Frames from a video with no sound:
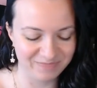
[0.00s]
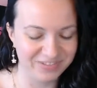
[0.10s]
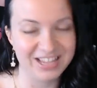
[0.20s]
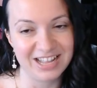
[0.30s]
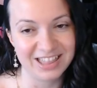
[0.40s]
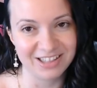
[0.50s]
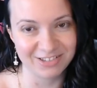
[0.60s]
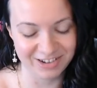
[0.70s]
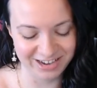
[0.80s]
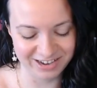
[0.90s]
Okay, that sounds
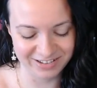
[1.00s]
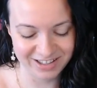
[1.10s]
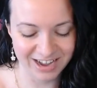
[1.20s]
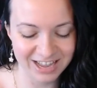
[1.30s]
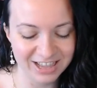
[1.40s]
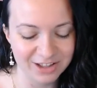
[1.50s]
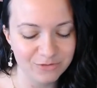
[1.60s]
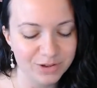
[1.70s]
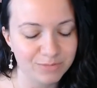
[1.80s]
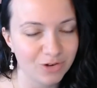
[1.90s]
great. I love
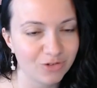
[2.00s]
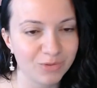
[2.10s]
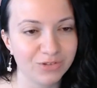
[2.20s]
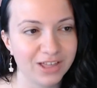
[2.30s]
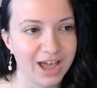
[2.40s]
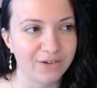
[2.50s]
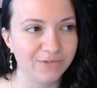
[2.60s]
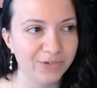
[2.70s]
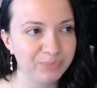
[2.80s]
when marshmallows have